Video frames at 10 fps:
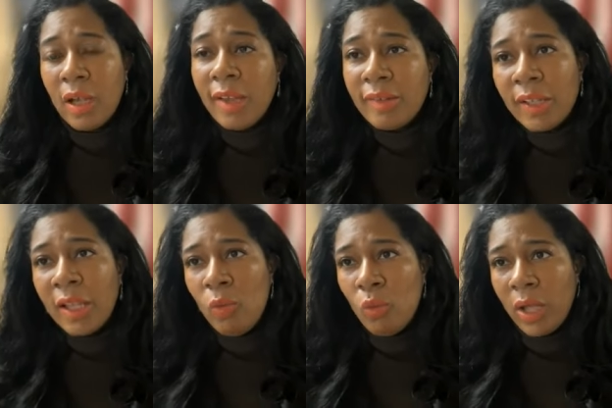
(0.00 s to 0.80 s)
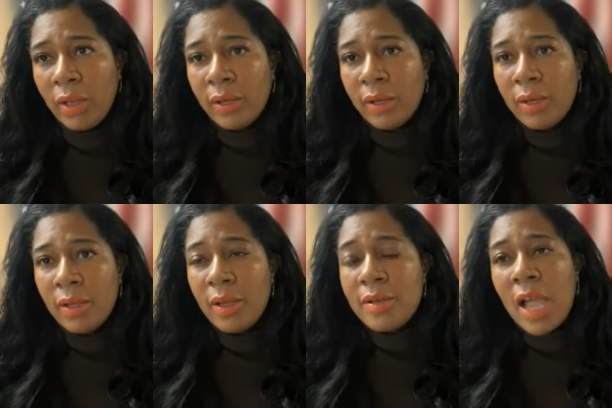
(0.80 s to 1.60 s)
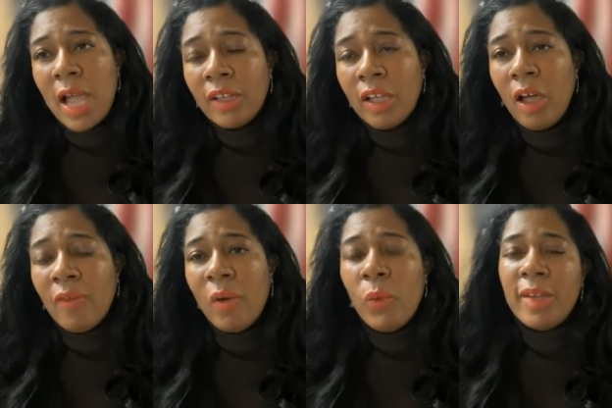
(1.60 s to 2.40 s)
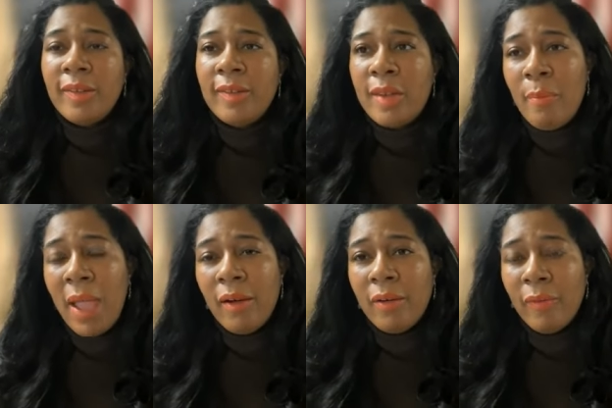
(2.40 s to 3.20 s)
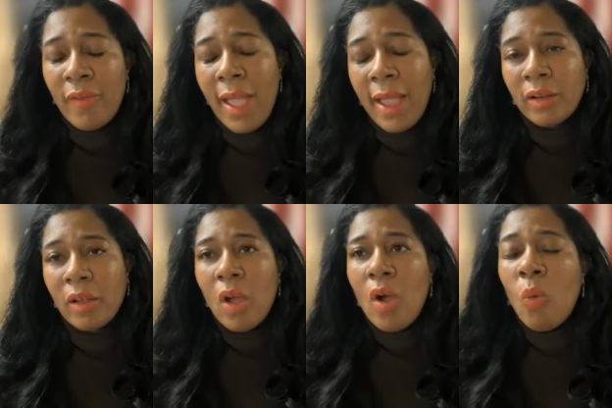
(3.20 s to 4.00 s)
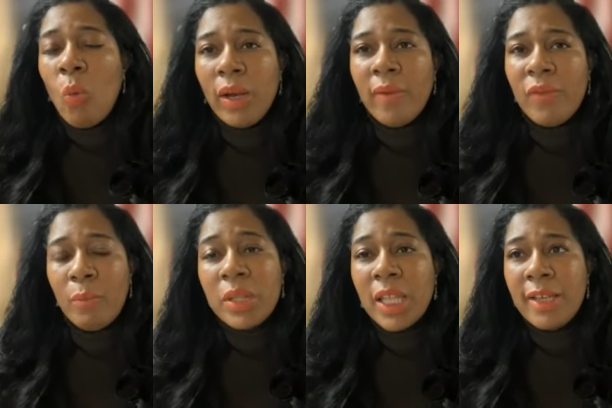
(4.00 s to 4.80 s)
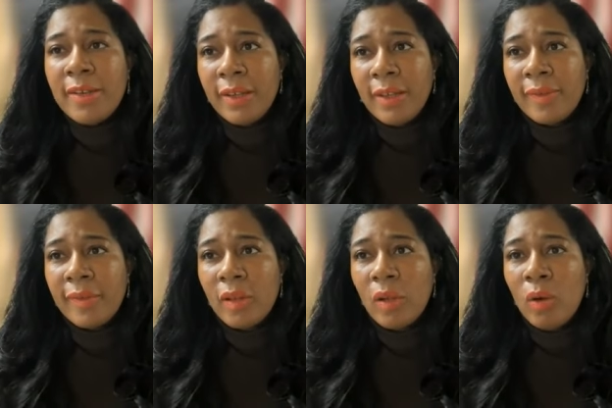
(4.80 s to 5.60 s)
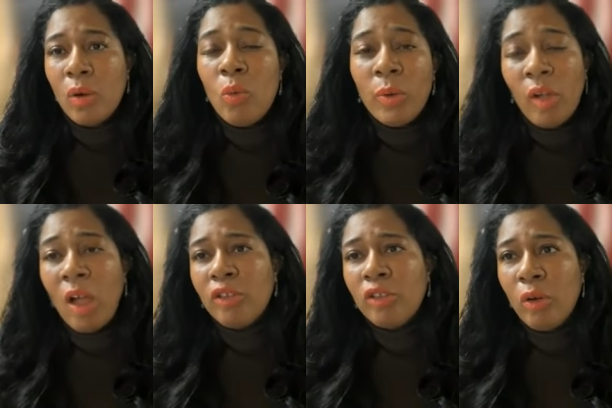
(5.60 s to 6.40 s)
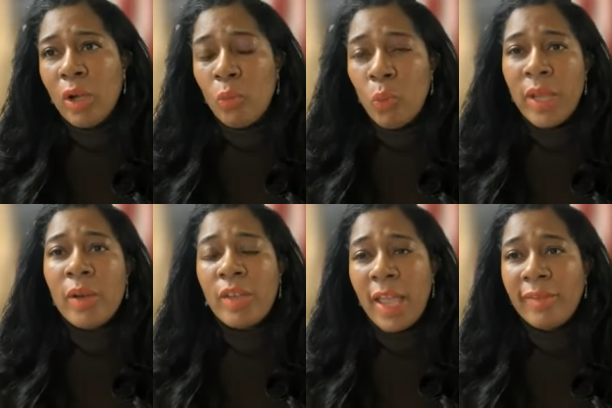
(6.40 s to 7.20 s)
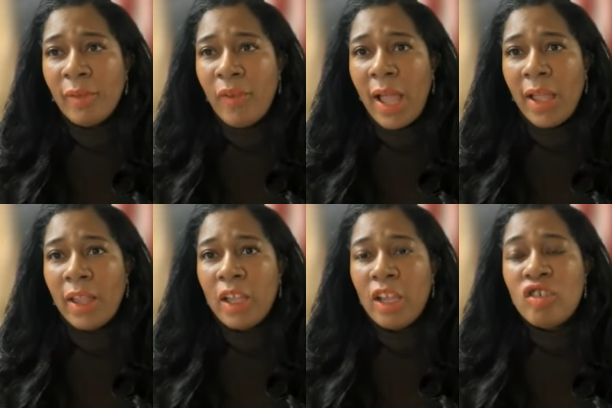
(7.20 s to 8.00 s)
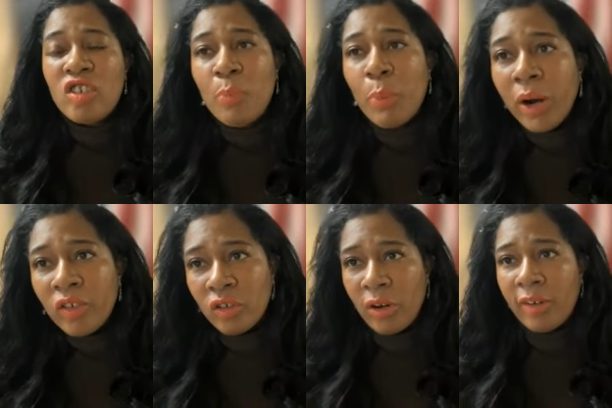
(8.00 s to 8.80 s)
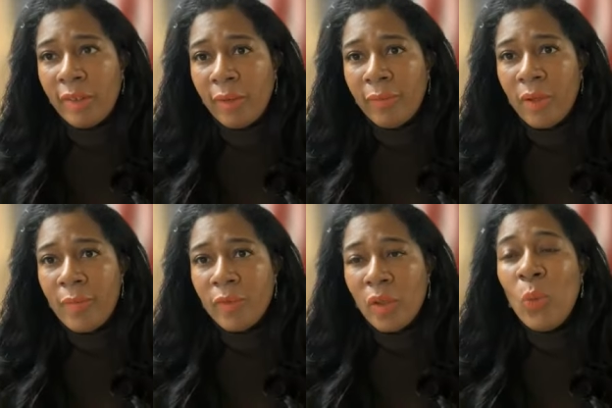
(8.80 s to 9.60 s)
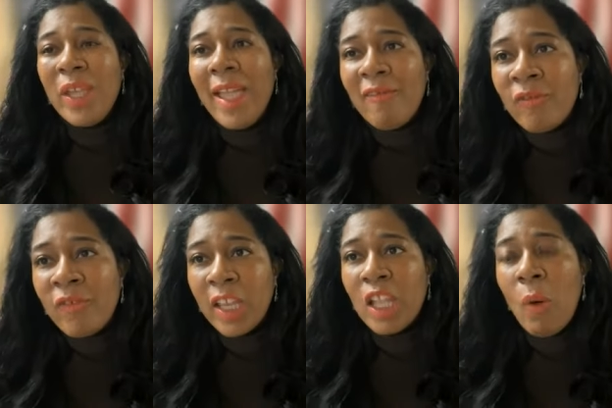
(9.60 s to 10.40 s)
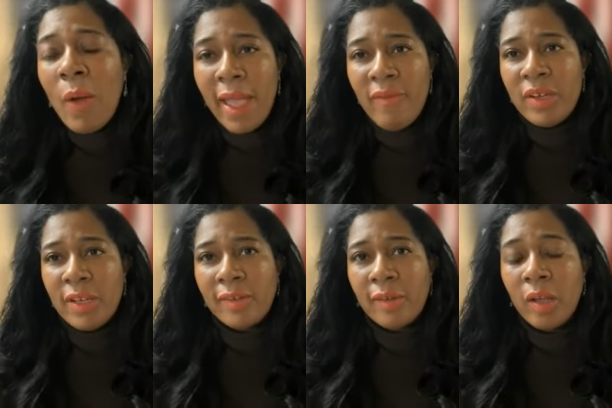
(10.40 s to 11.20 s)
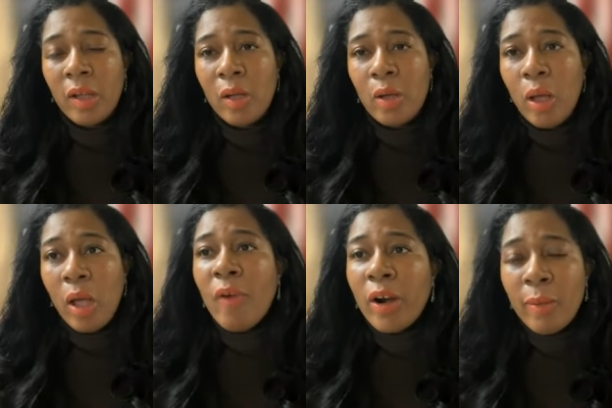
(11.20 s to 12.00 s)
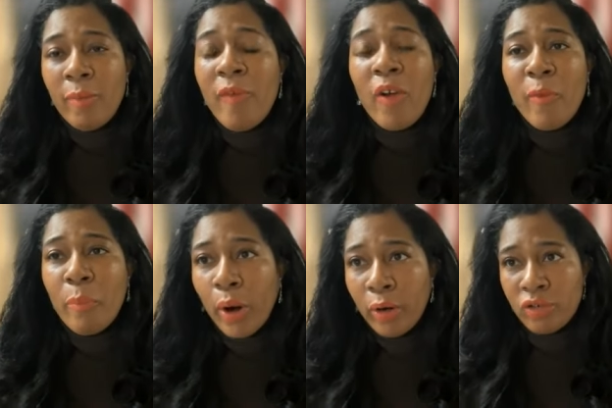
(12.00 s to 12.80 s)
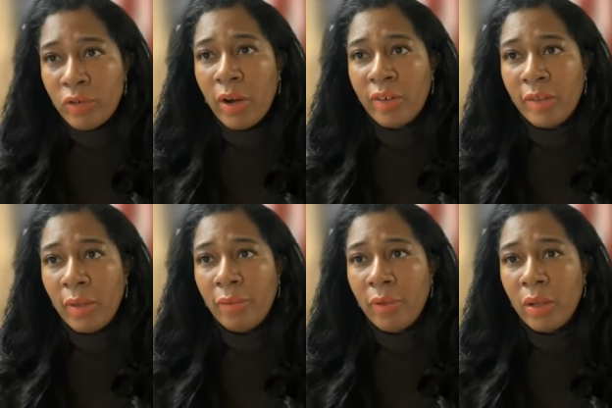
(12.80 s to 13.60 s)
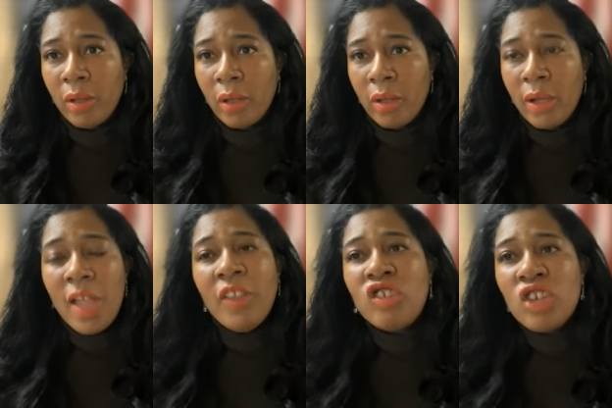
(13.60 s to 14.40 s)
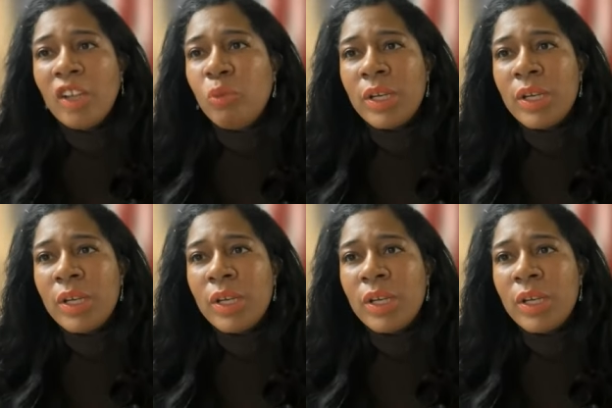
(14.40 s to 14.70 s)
us to get one, not to get all of our witnesses. And a matter of fact, one of the plaintiffs who was also a witness testified, she perjured herself. And we have video evidence of her of her perjuring herself. And the judge